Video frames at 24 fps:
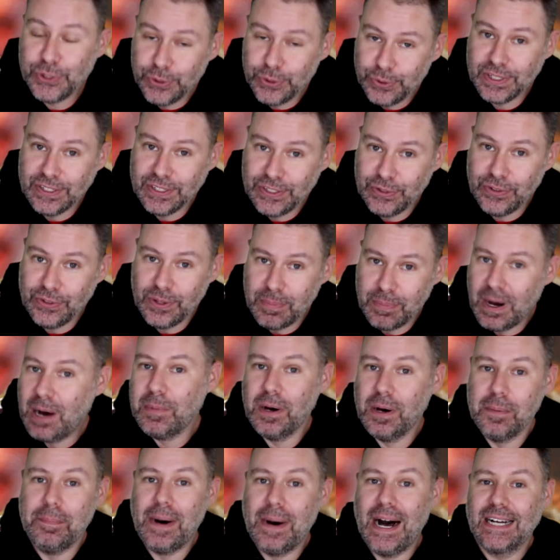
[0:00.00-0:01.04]
can do the
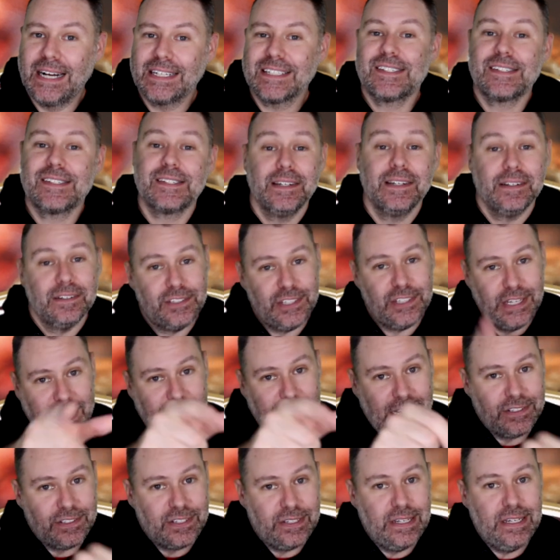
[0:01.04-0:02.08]
BonBon Box. Check it
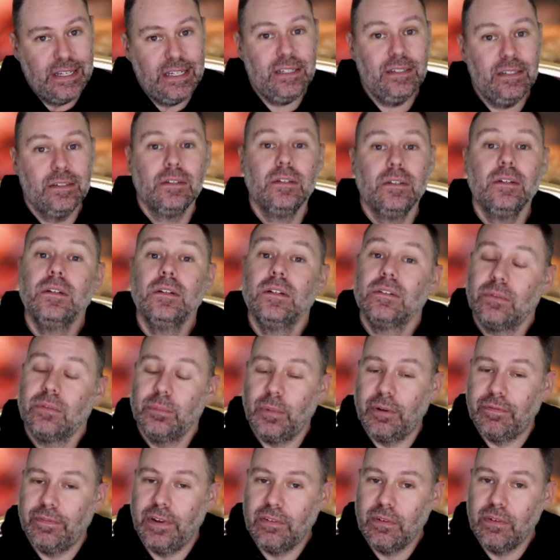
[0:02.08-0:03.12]
out today, your
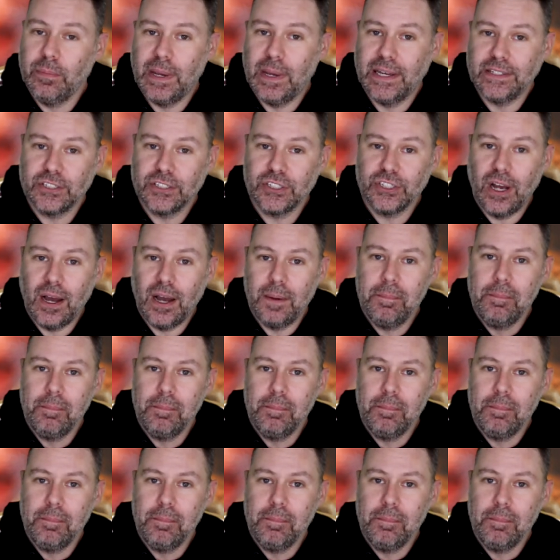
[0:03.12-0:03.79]
favorite magic shop.